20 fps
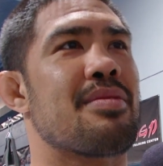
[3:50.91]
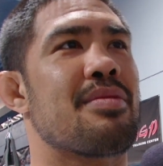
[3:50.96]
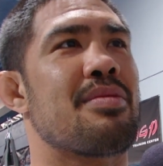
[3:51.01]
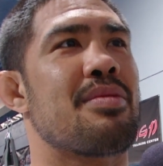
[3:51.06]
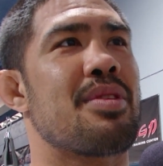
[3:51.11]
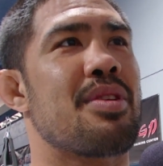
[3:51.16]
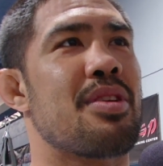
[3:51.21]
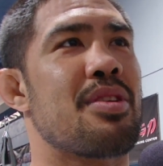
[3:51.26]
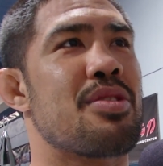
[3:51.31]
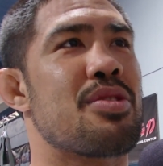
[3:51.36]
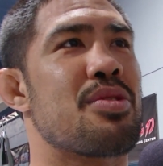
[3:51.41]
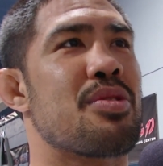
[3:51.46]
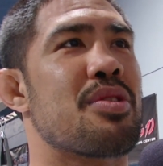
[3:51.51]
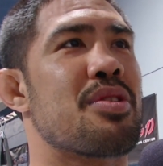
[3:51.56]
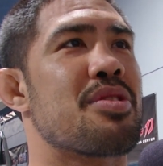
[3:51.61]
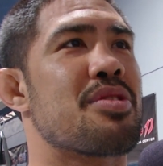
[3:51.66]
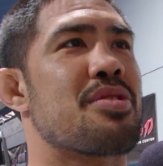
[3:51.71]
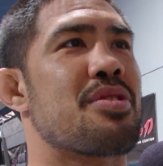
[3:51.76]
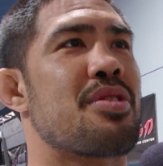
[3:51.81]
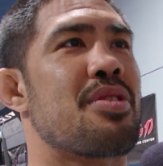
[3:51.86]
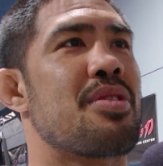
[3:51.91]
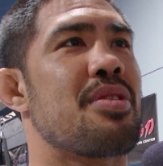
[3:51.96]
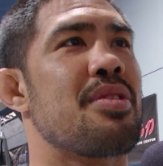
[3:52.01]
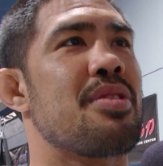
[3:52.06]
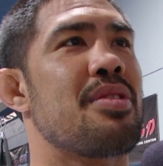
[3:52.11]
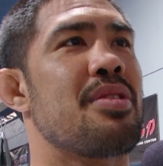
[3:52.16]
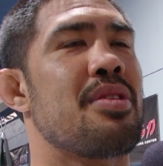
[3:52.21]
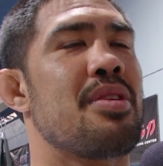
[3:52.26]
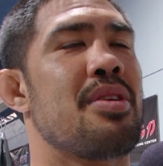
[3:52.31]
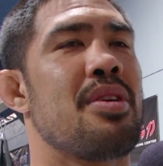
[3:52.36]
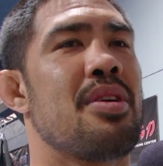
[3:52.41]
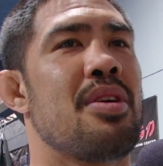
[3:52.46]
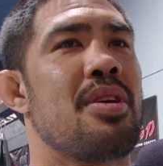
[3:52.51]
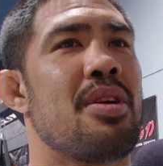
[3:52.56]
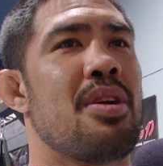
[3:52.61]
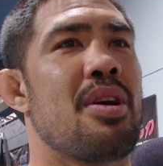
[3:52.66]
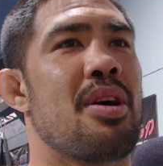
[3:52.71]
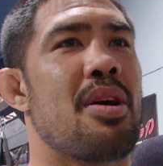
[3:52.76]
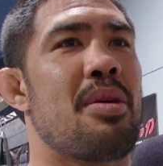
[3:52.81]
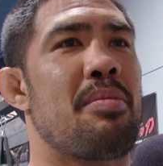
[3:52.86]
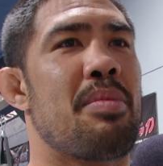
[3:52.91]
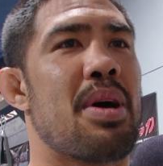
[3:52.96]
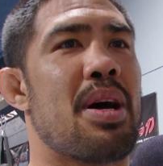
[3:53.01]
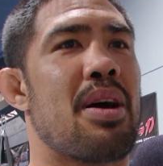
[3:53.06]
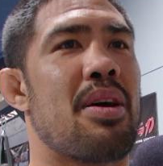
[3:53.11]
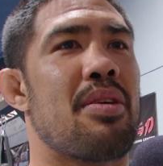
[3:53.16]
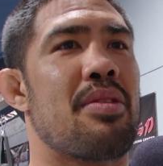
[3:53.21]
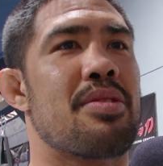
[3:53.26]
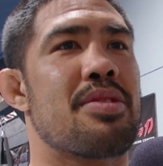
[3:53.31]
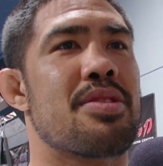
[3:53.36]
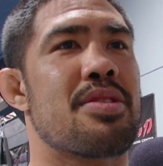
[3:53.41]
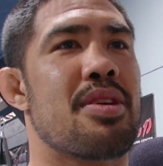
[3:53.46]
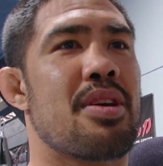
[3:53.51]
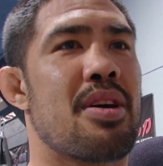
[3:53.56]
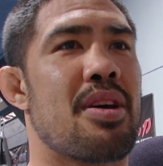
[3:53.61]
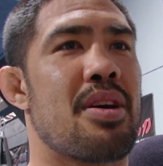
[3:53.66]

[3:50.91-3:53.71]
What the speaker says: really too concerned about